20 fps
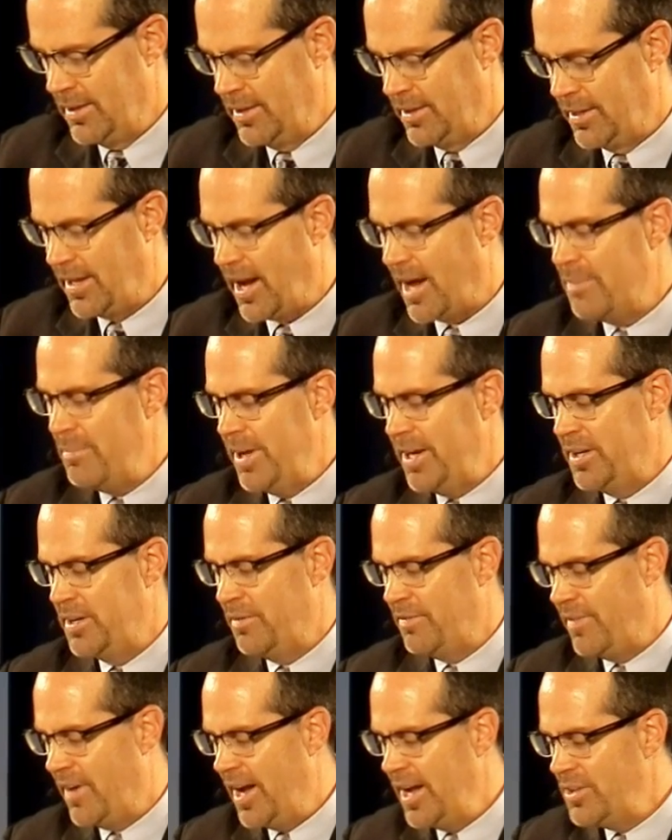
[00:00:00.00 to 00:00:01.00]
God made a
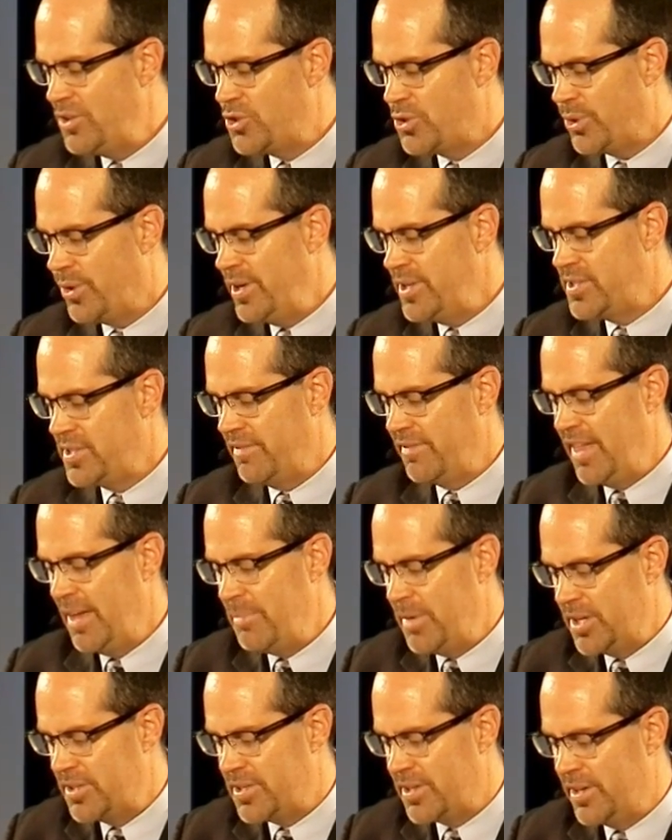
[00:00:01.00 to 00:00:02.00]
divine choice of them in
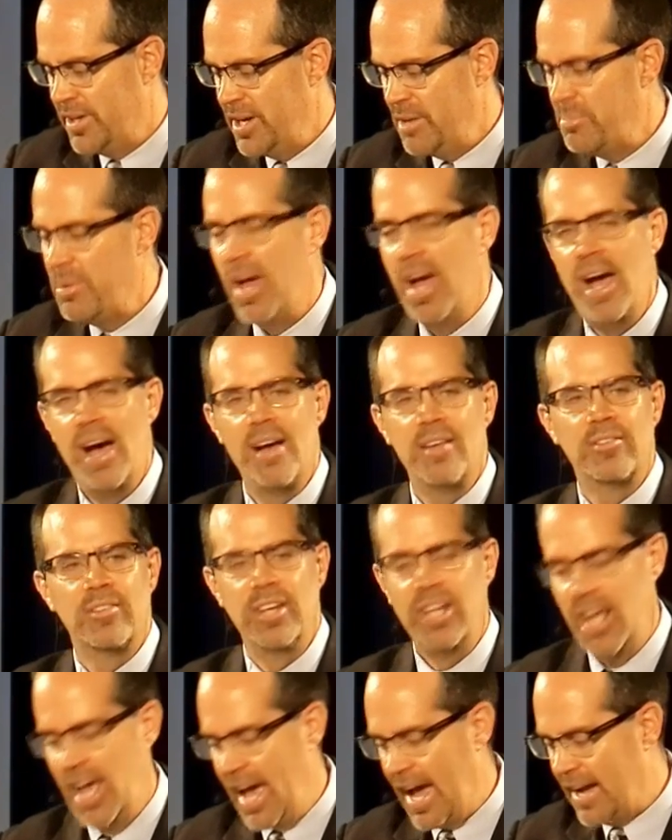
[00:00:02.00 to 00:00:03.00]
eternity past, and
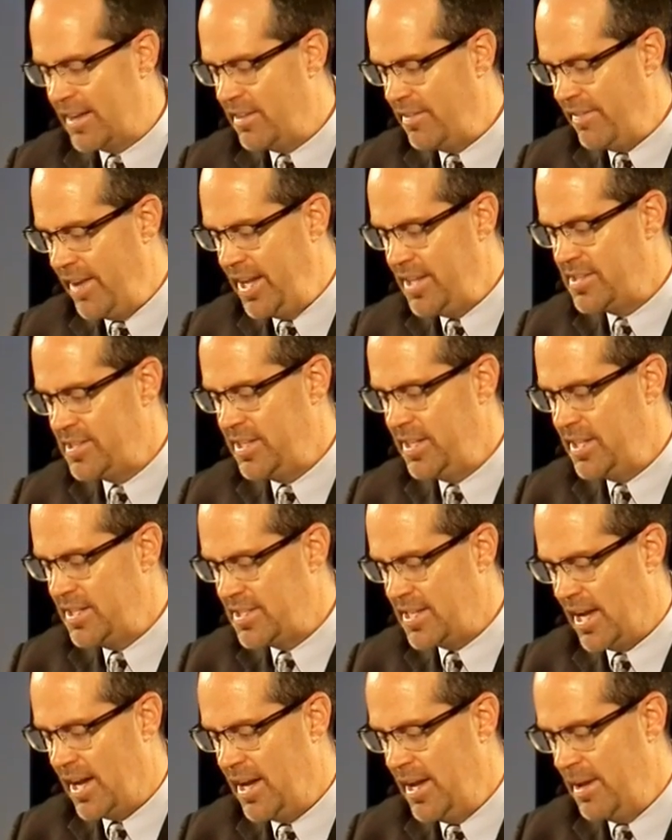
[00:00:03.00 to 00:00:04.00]
he activates it in
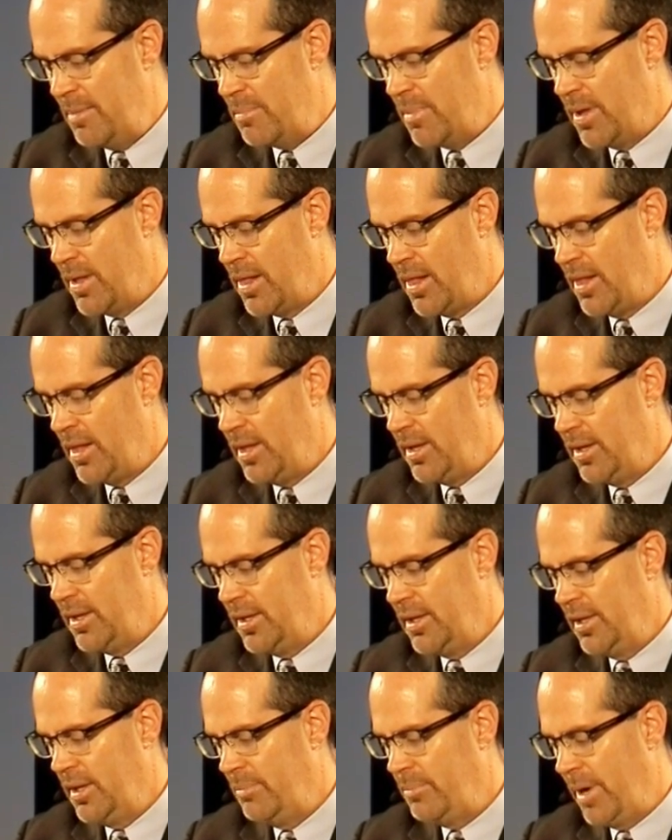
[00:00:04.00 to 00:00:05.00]
time
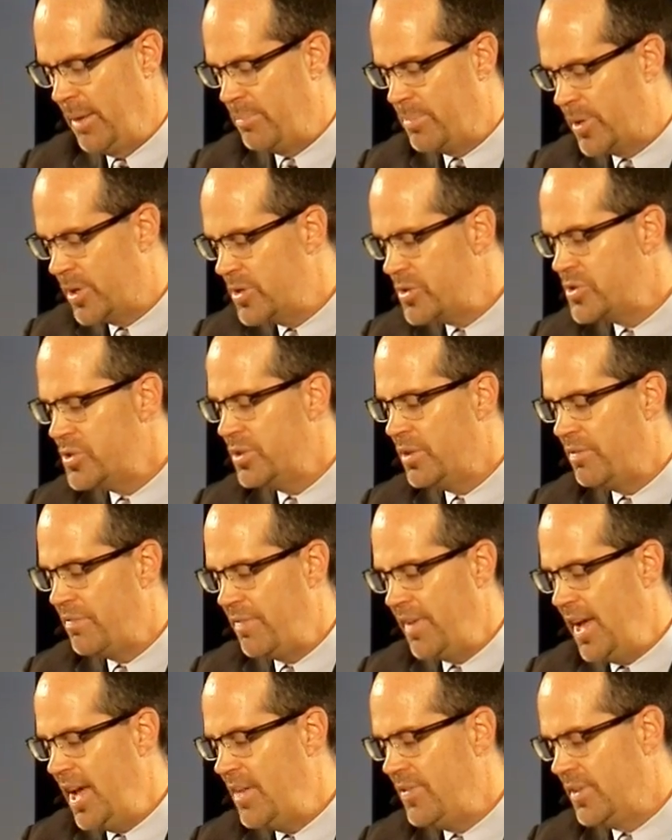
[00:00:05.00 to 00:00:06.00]
by personal
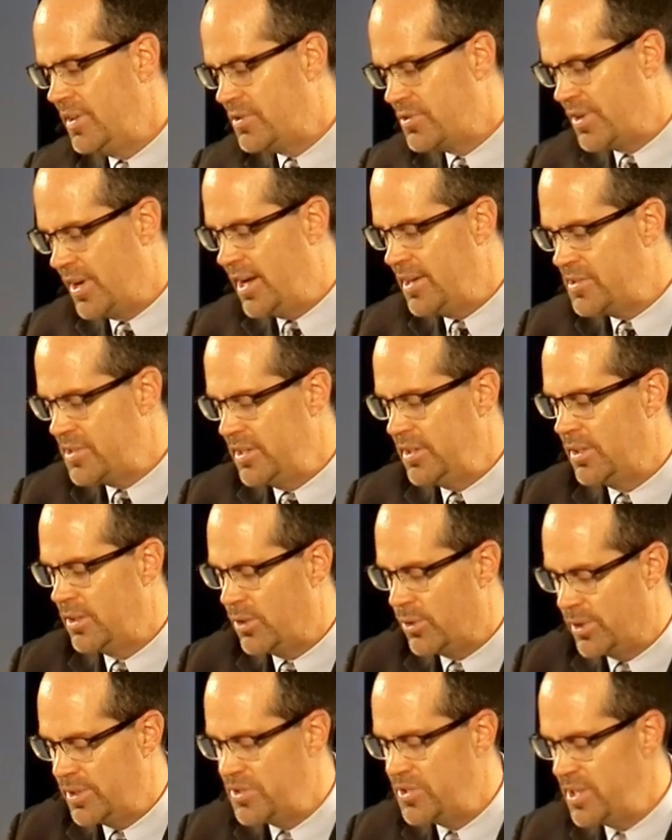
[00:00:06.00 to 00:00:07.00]
faith and trust in the
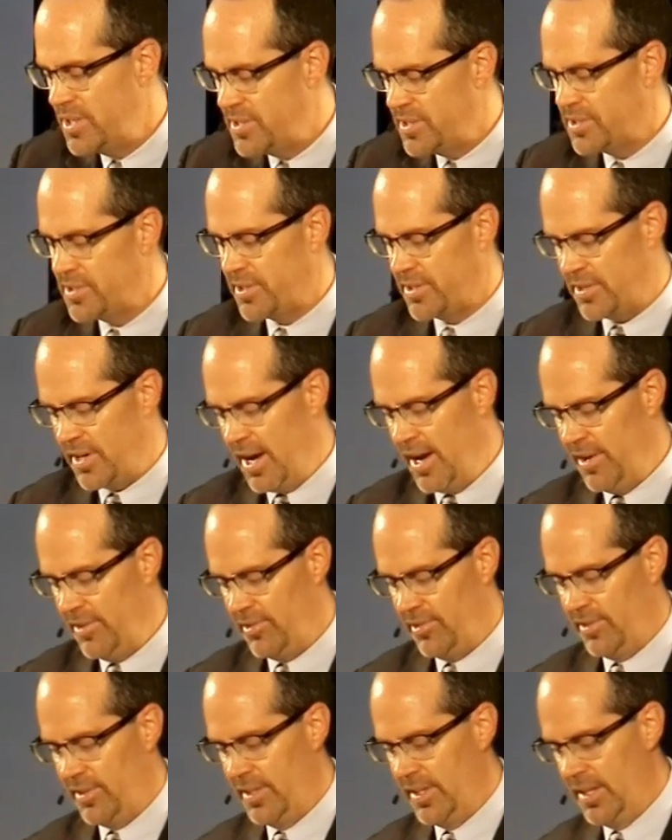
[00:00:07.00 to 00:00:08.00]
Lord Jesus
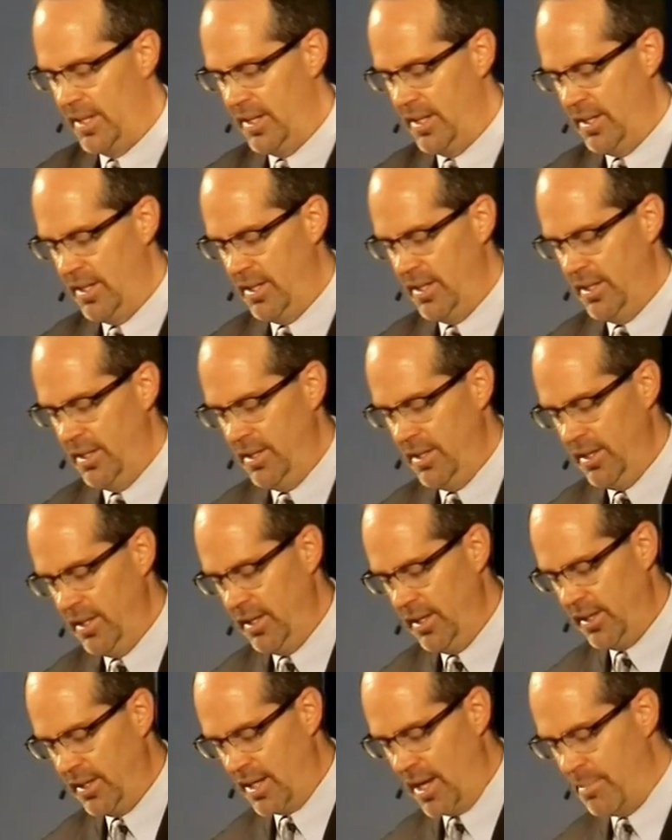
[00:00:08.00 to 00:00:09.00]
Christ. And
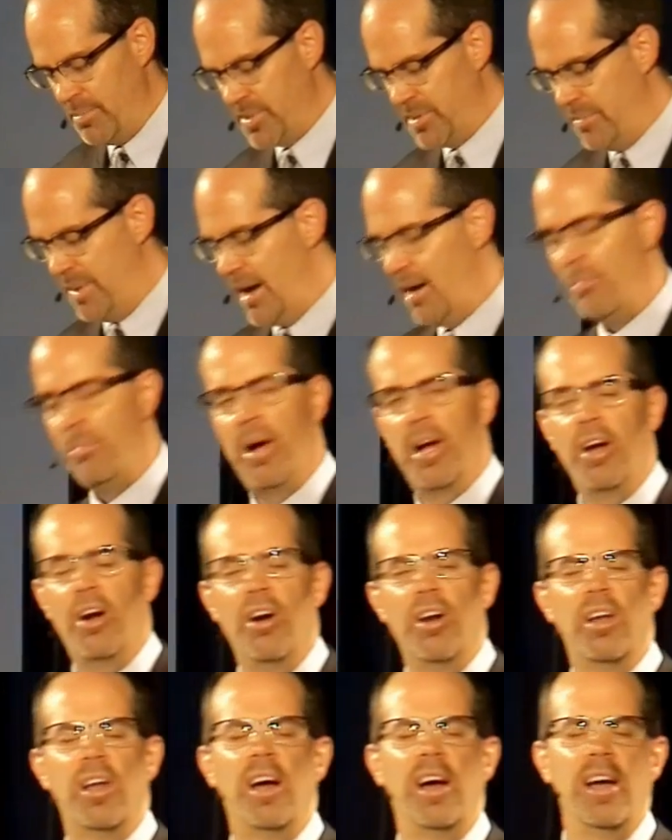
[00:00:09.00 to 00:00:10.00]
it comes about by
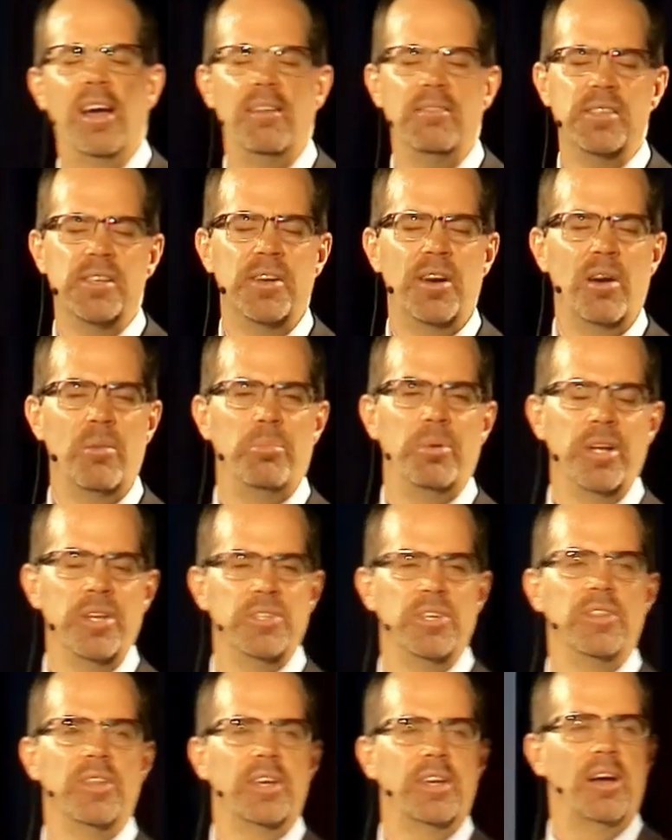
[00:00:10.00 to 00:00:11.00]
our lives and our
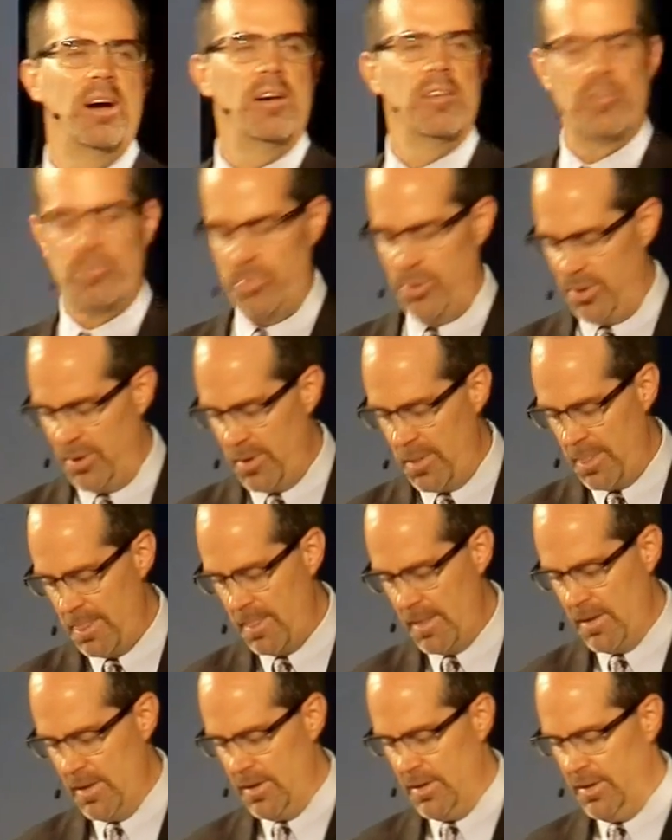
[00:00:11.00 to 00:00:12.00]
preaching the gospel
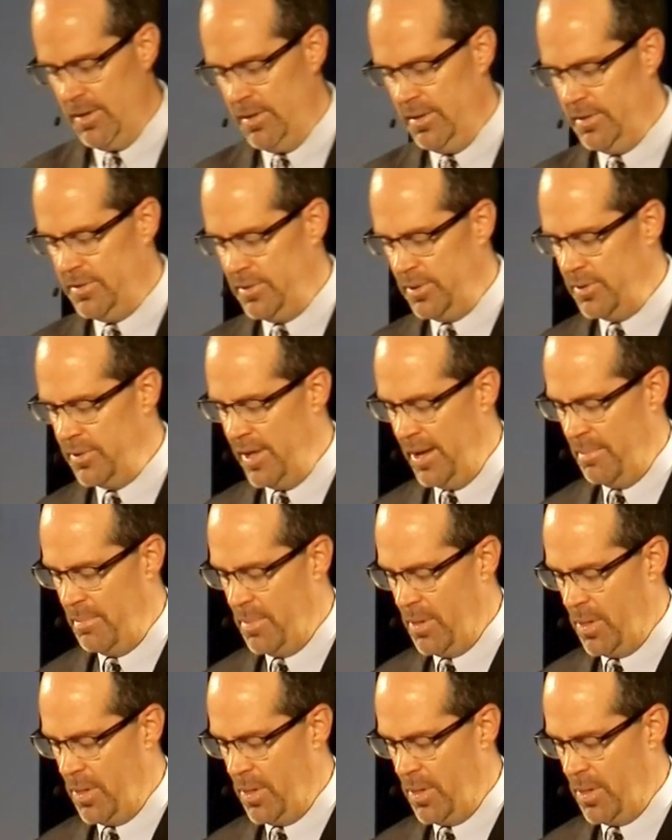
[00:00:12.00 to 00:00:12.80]
to them.